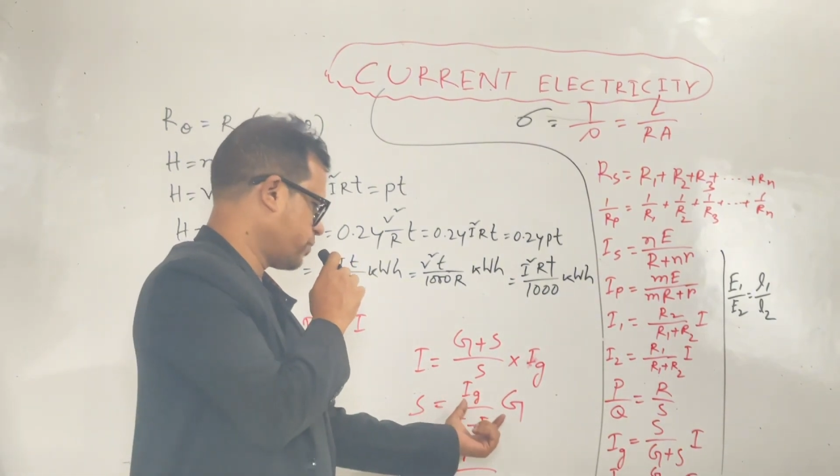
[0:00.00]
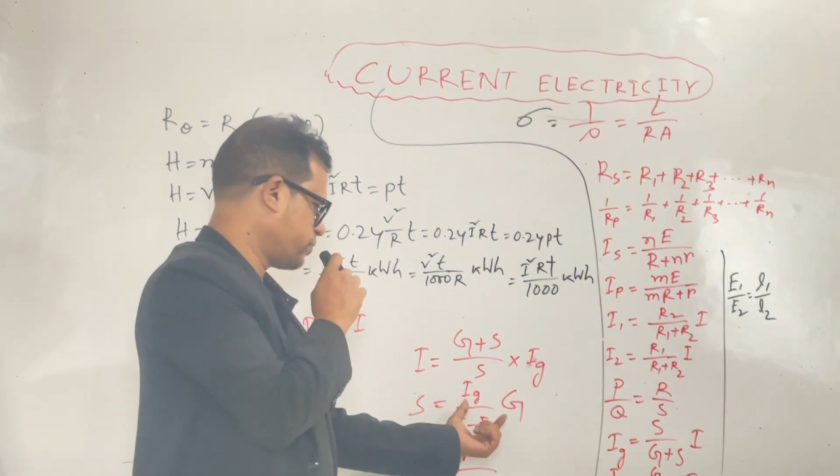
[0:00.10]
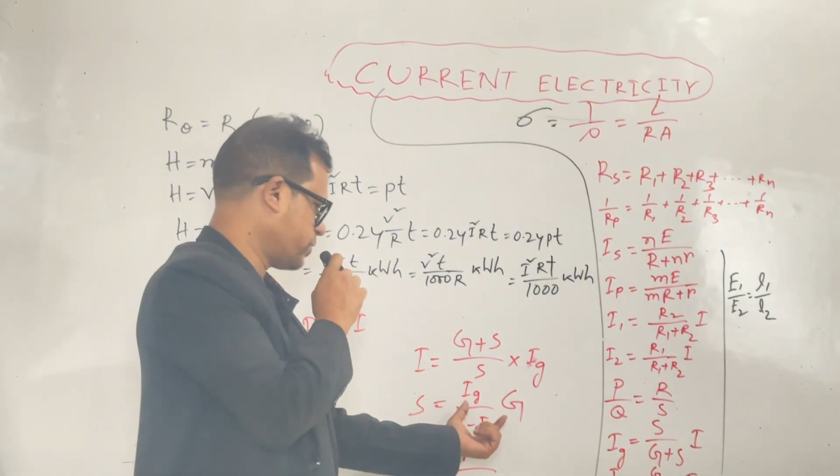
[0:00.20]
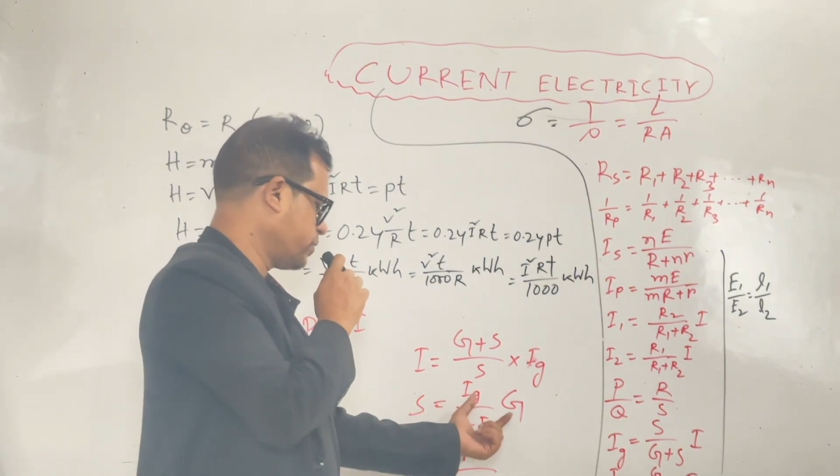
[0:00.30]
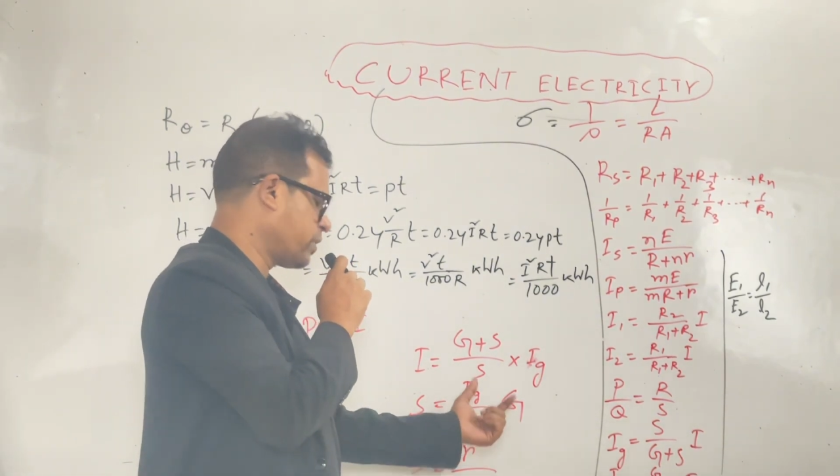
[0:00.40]

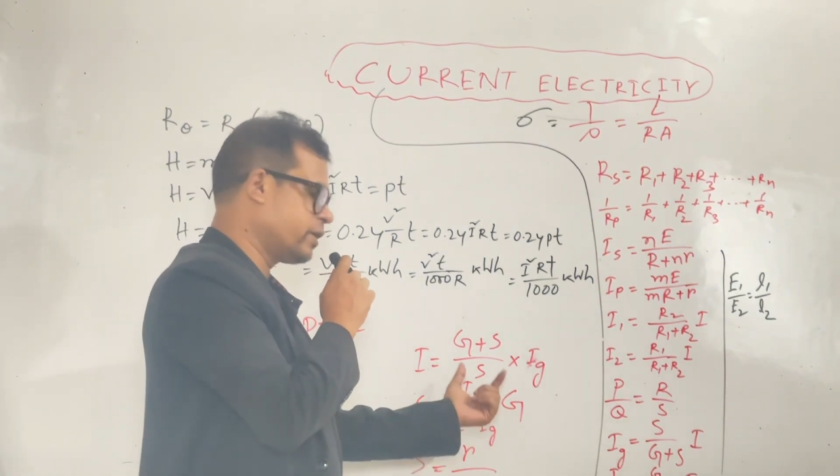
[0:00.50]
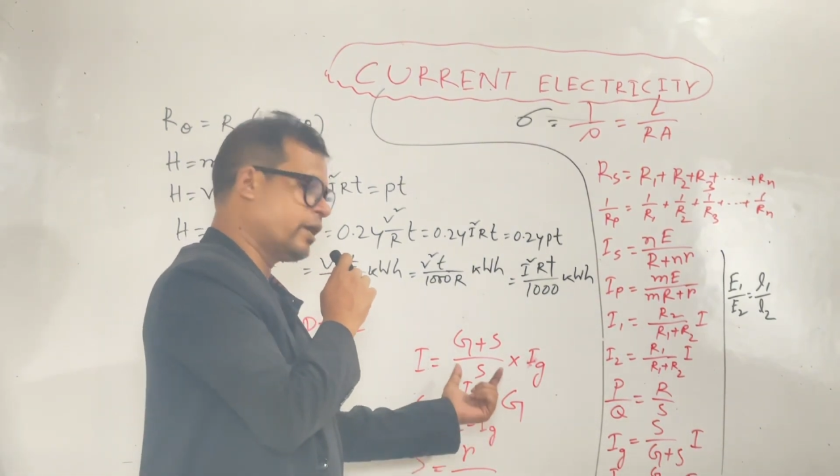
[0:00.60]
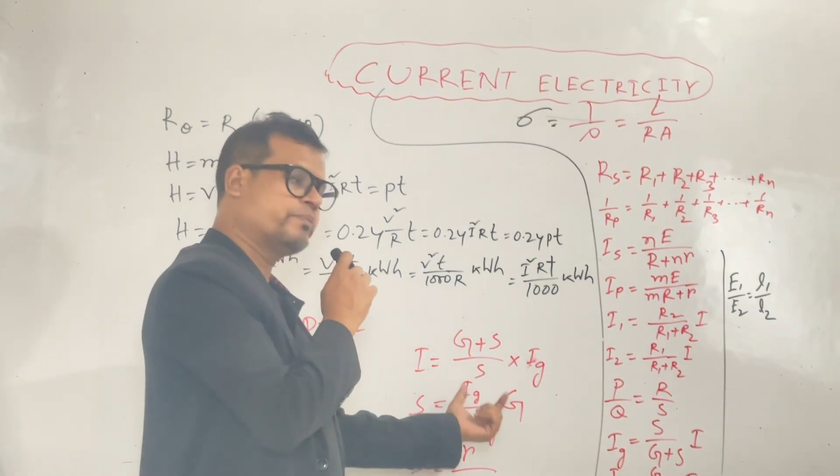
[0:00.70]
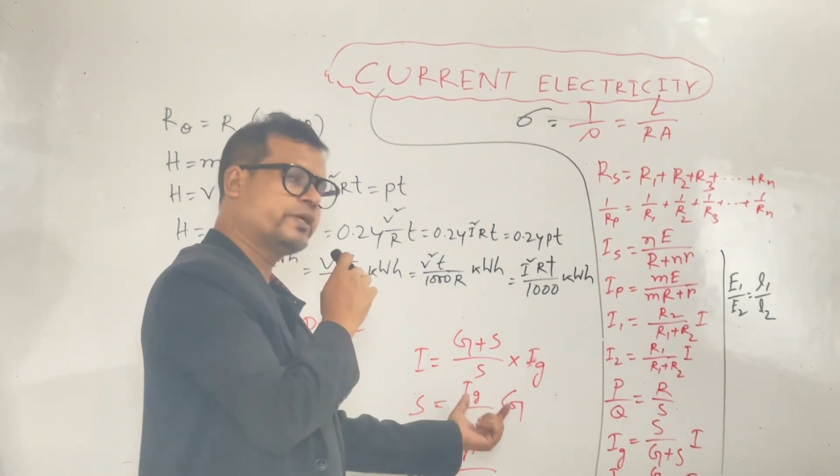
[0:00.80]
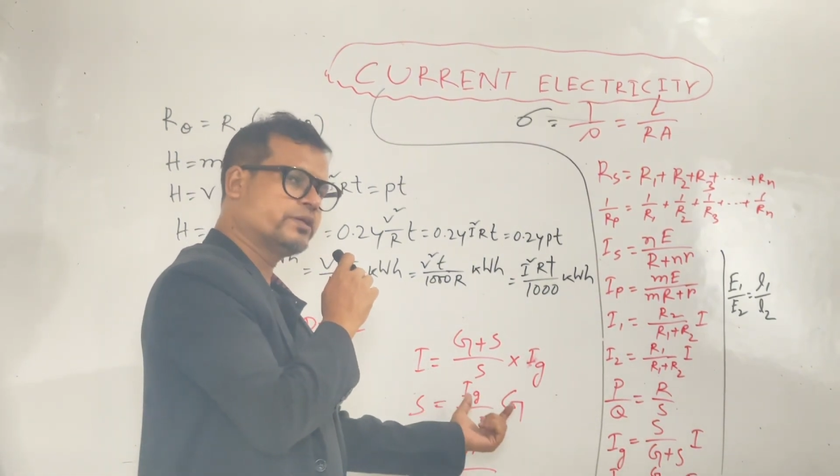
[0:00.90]
formula. You can
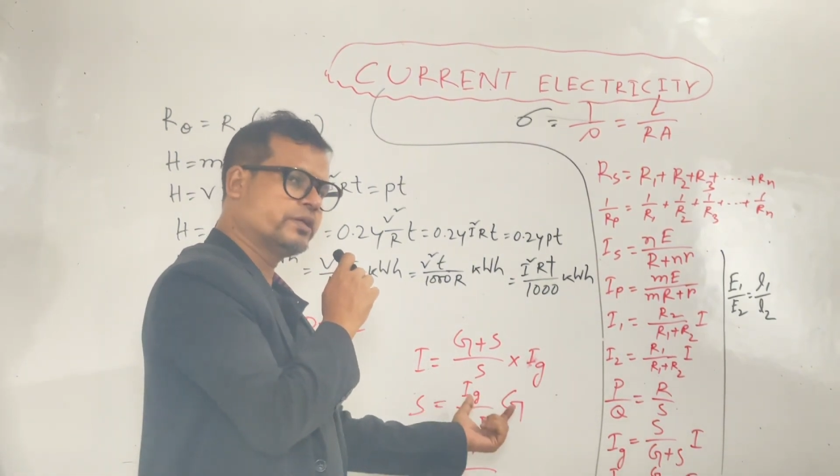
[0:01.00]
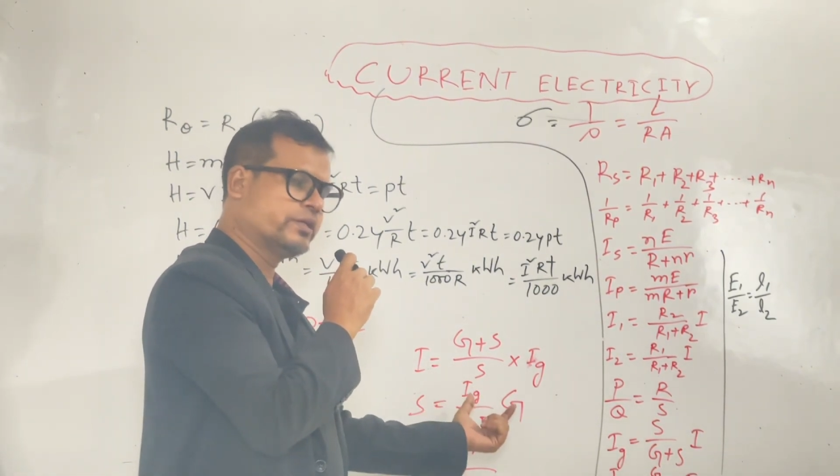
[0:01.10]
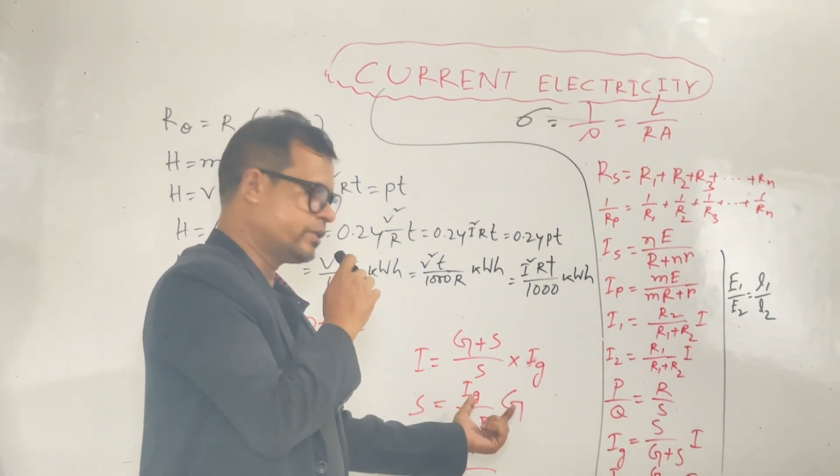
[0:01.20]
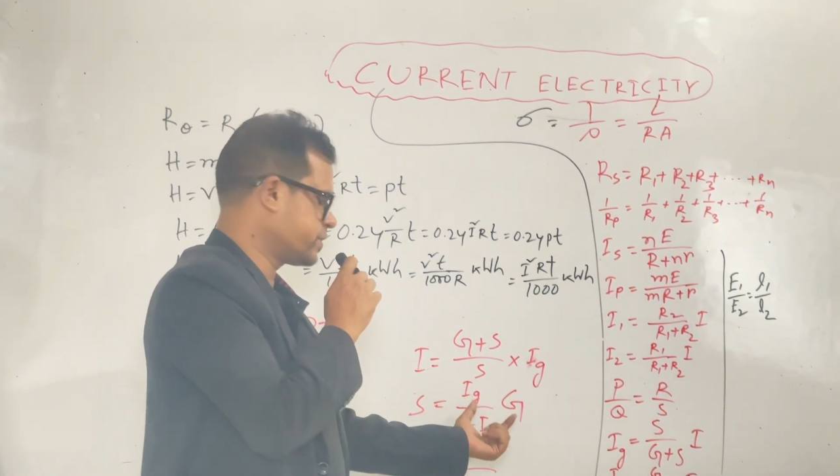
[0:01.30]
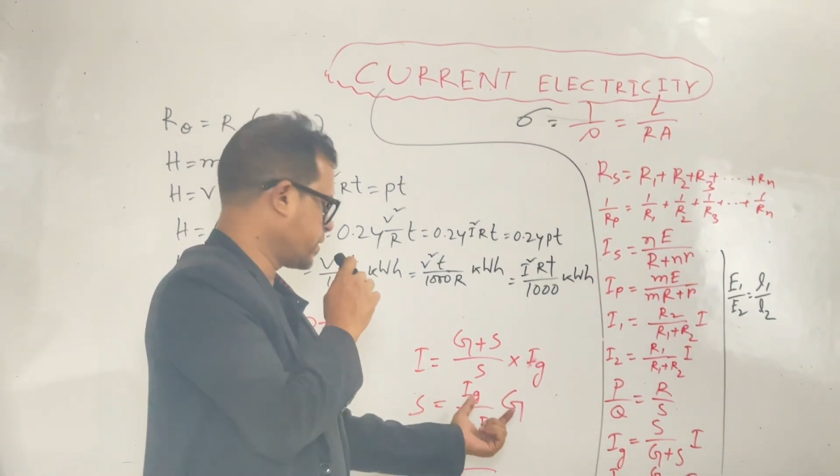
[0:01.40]
apply this